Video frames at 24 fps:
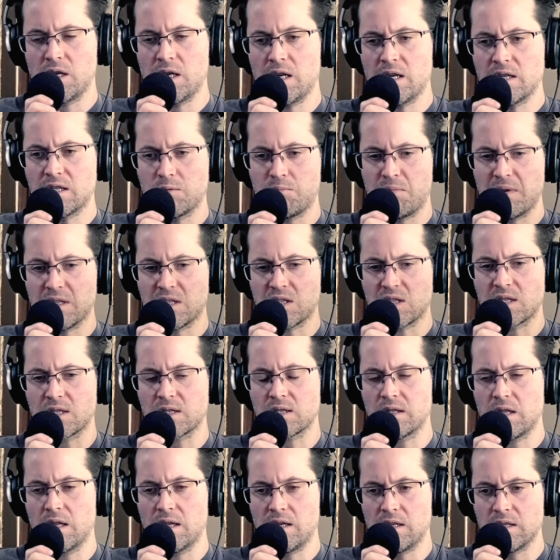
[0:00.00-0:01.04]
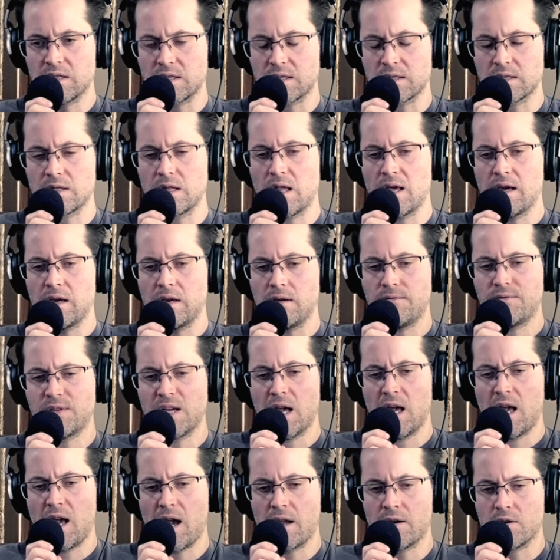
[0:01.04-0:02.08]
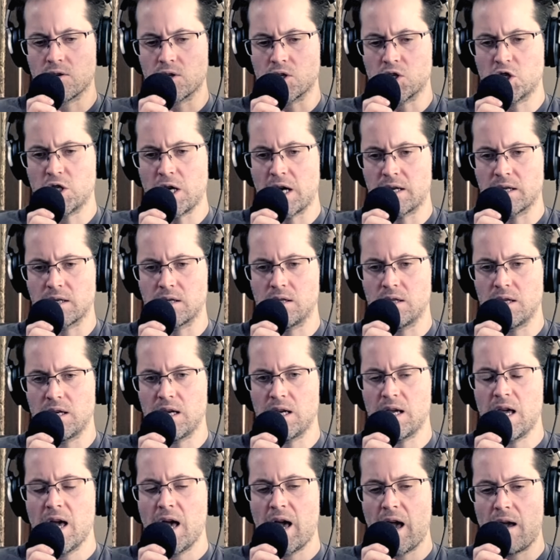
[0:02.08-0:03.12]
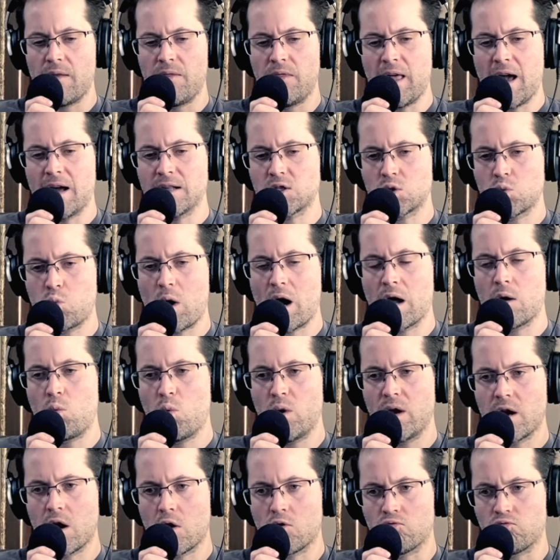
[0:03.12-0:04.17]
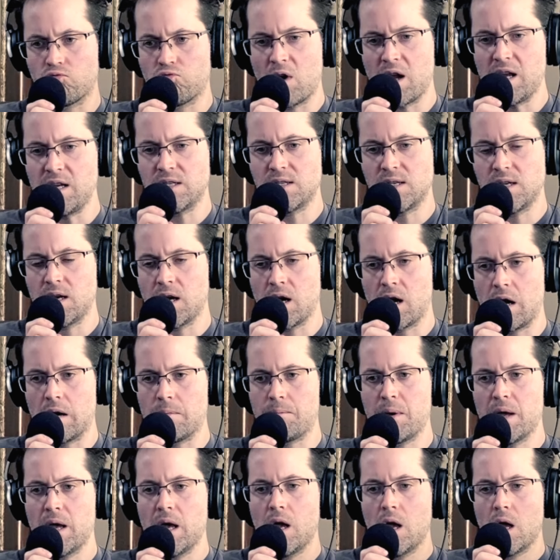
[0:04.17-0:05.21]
It's been enslaved energetically. And that's why we are raising up.